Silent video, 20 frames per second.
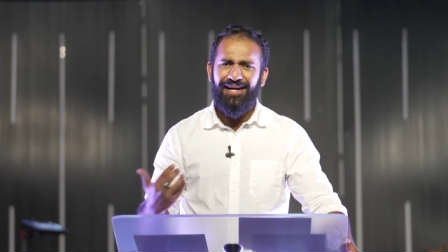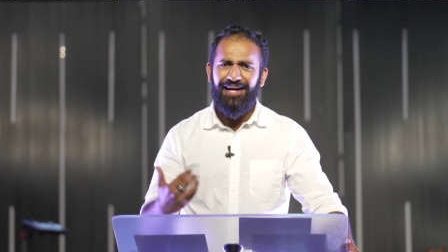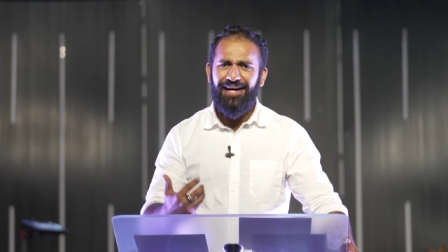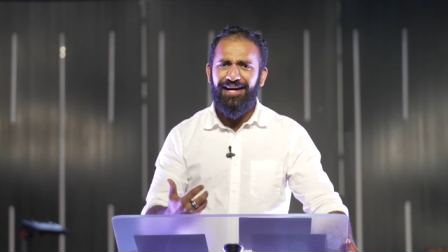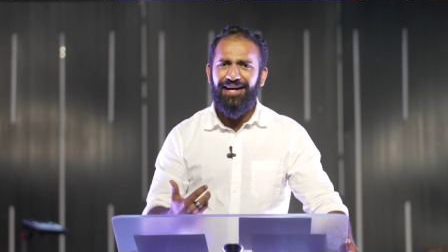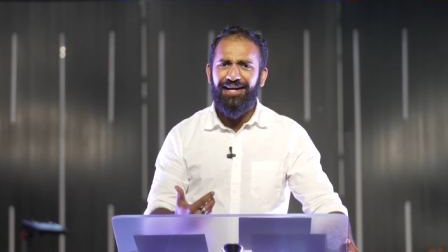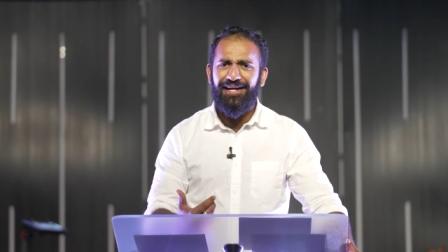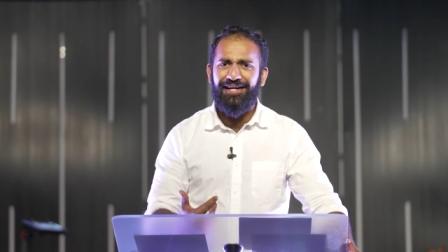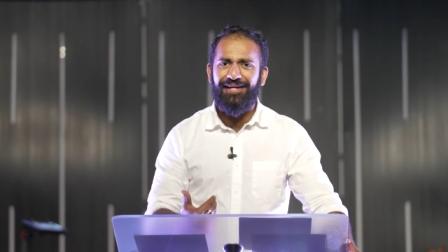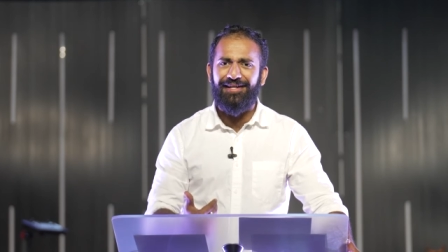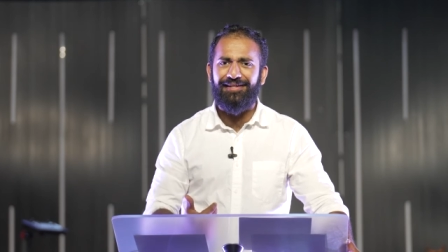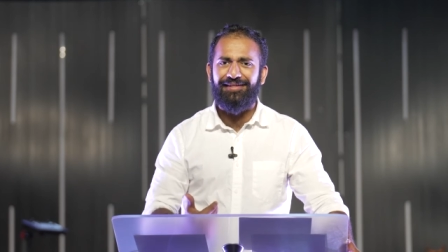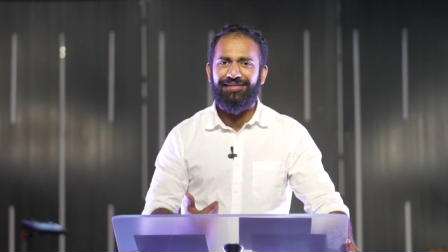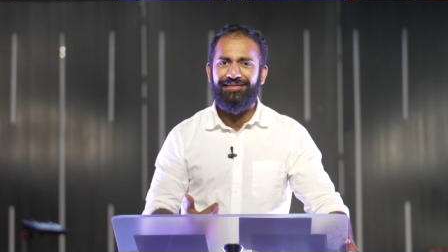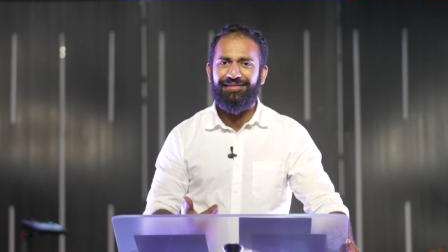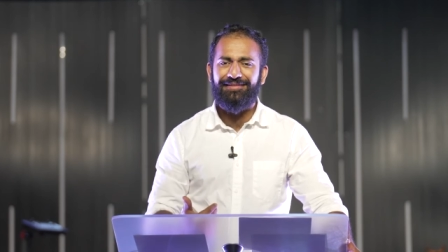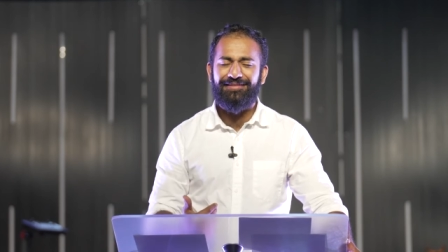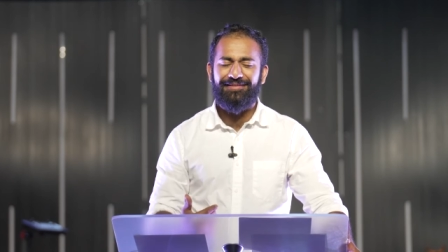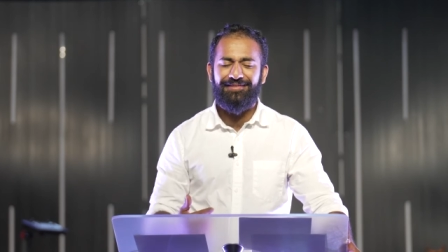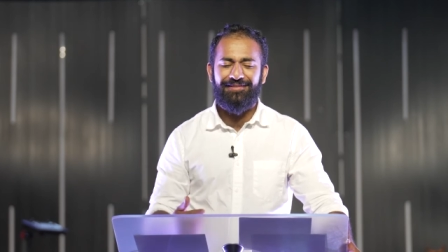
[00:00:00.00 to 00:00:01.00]
I
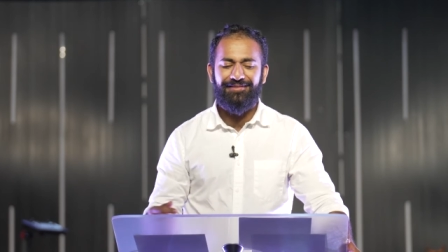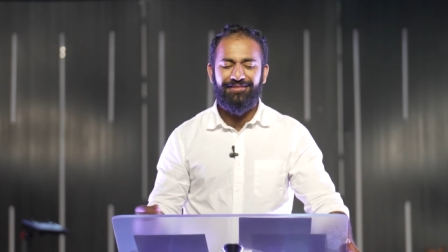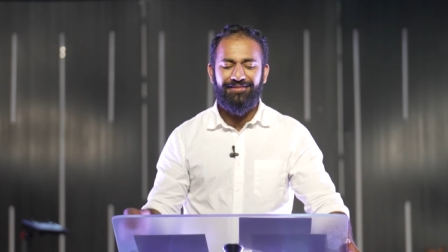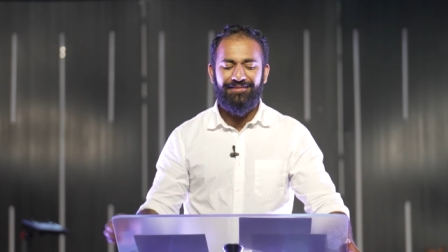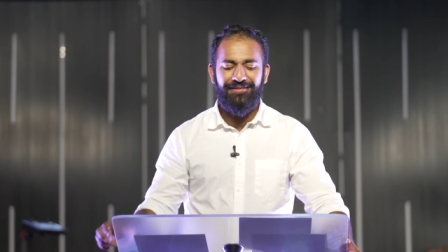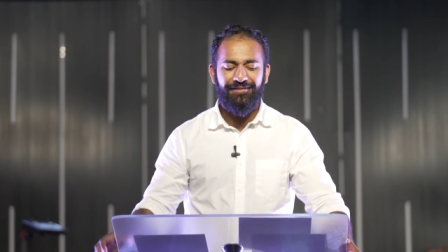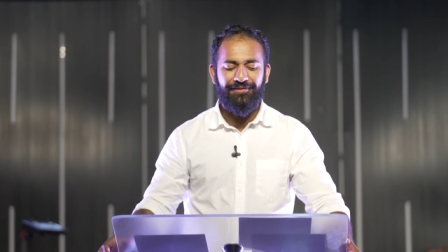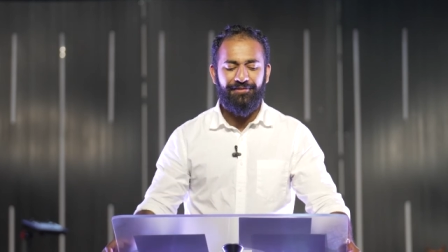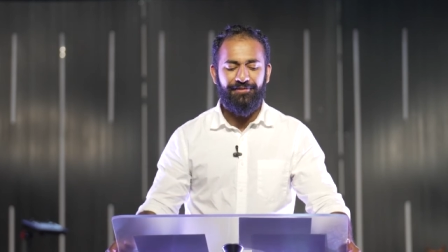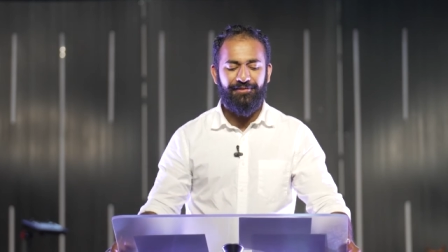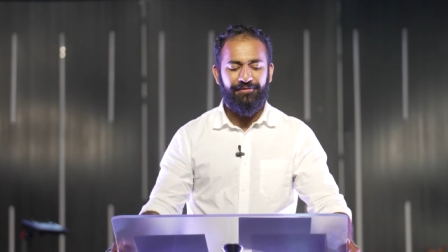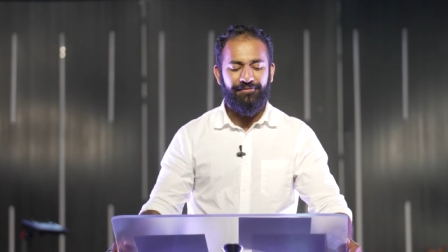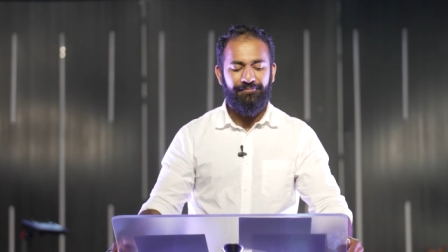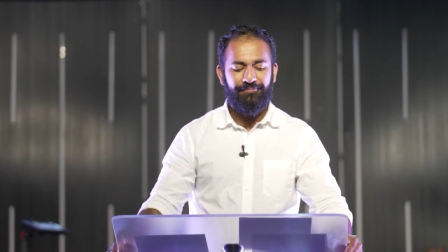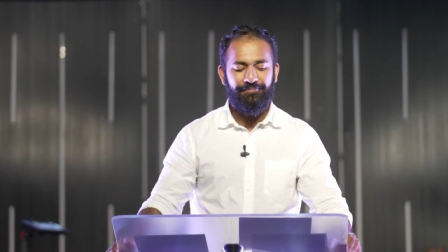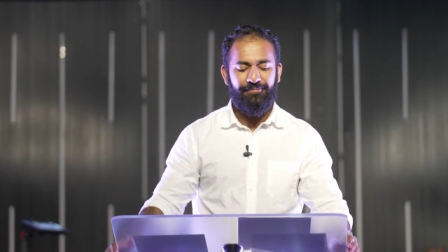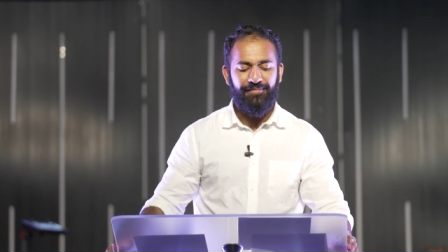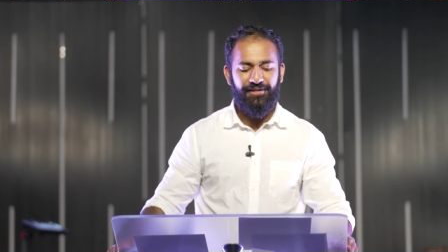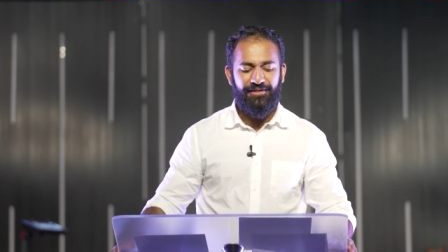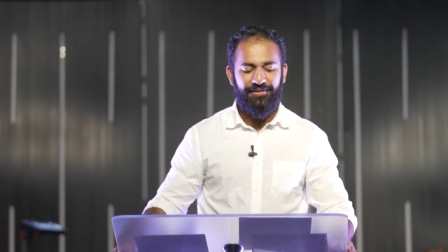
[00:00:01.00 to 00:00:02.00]
still
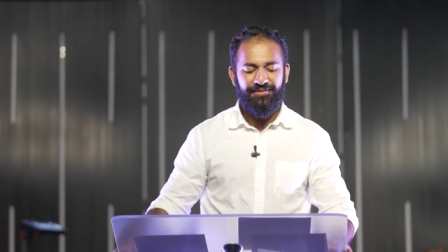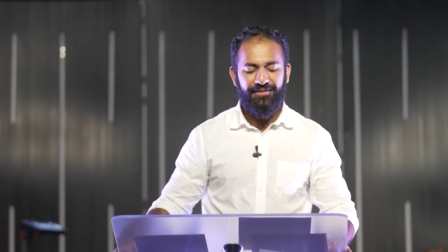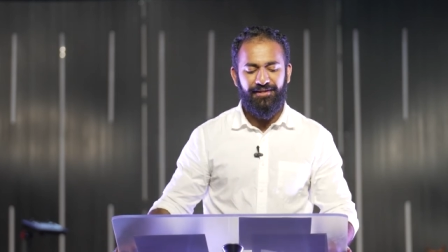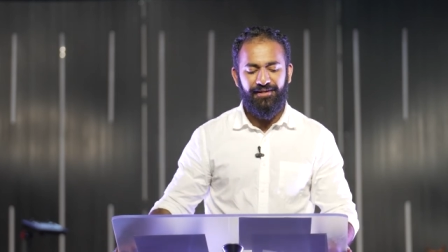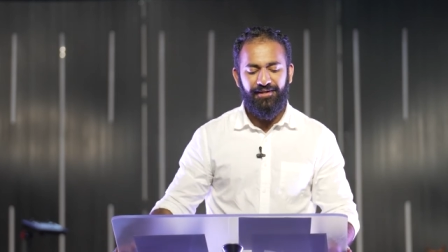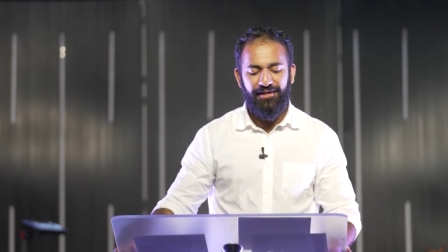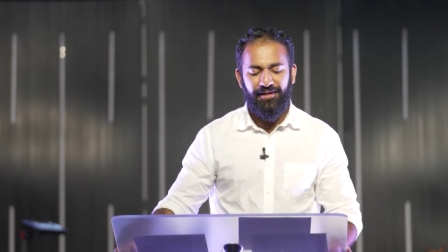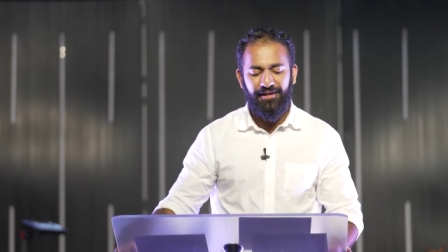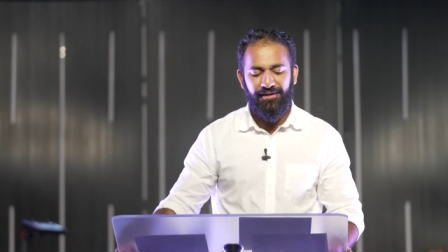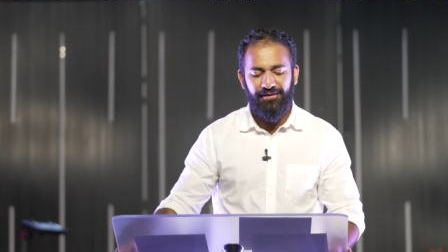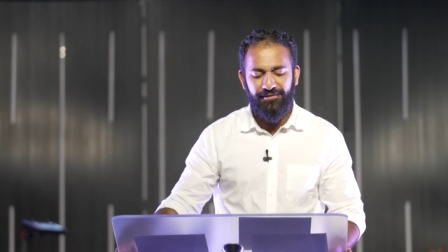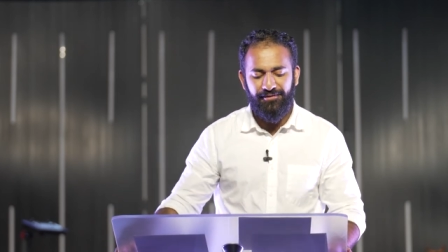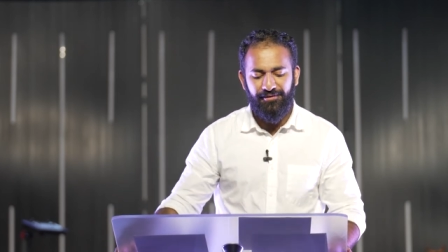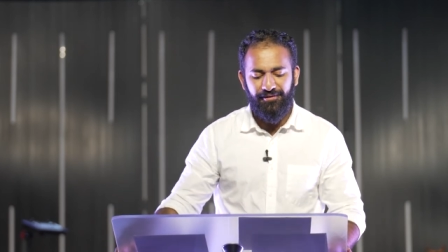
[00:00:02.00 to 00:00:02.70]
must act.